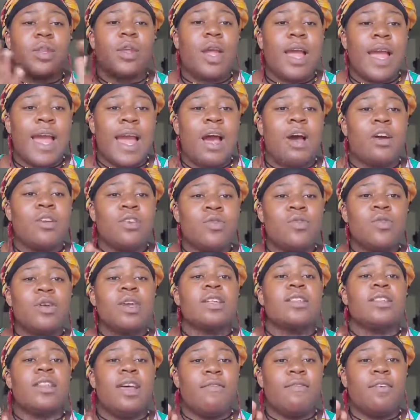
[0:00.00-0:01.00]
How you
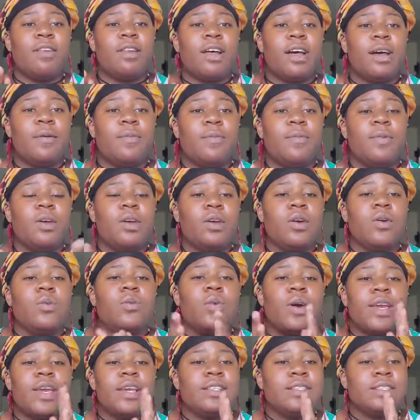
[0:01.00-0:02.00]
can level up.
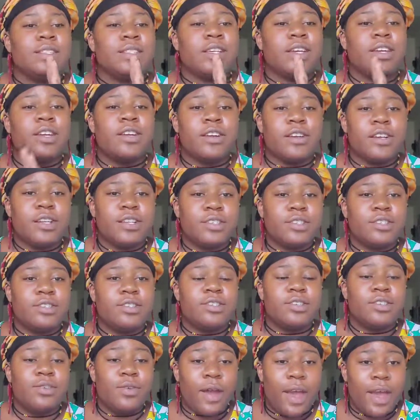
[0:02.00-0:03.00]
What insecurities do
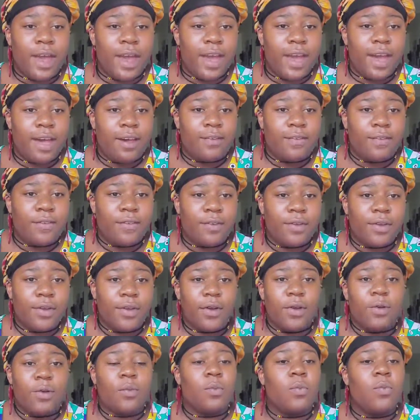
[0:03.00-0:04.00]
you have?
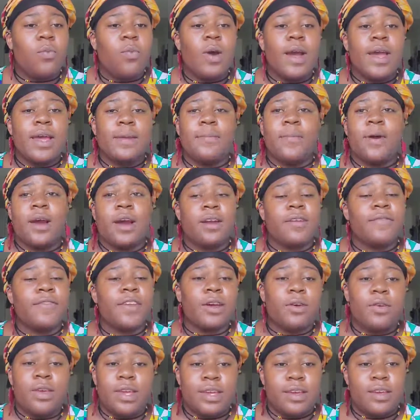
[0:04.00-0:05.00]
What part of
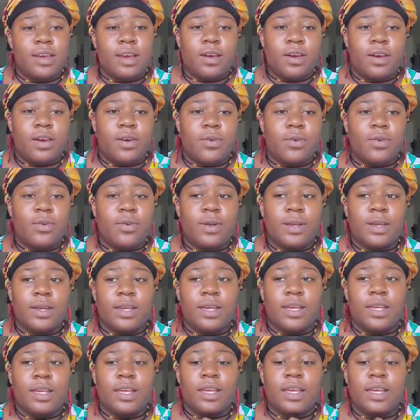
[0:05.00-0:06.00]
your ego
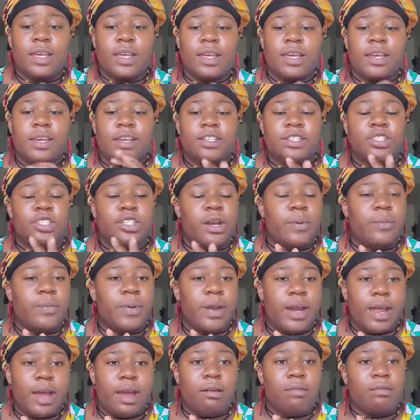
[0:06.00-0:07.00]
is
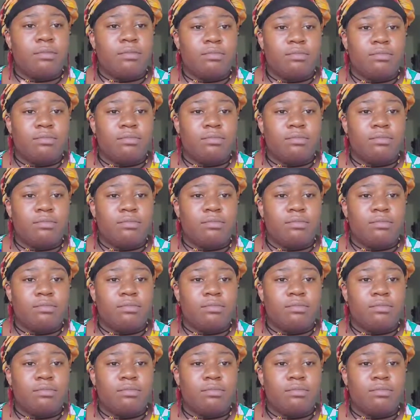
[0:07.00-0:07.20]
jumping out?